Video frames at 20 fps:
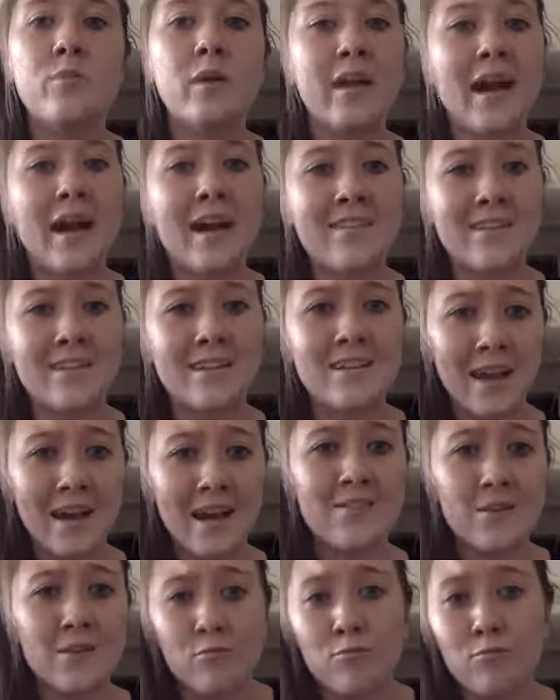but as
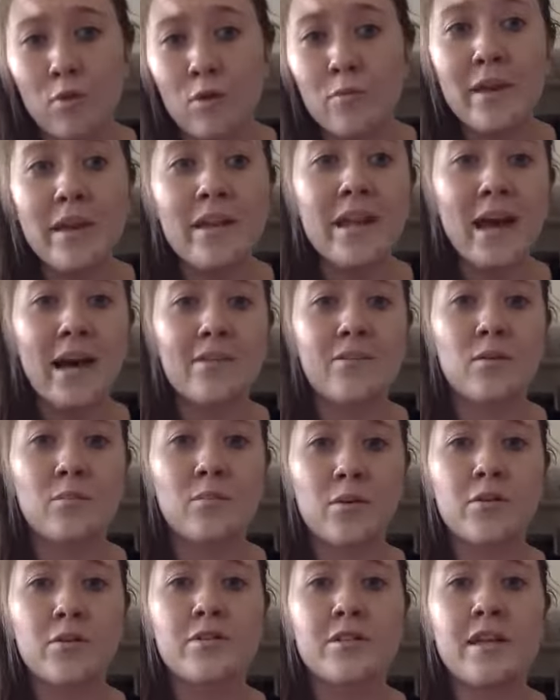a woman, as a
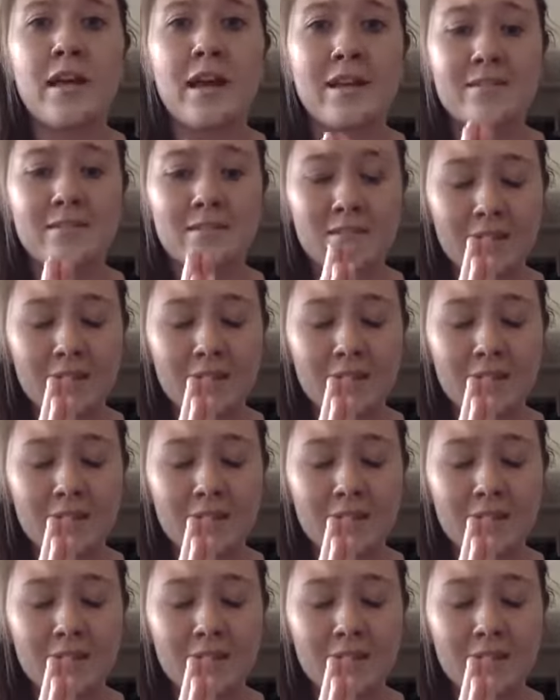person, as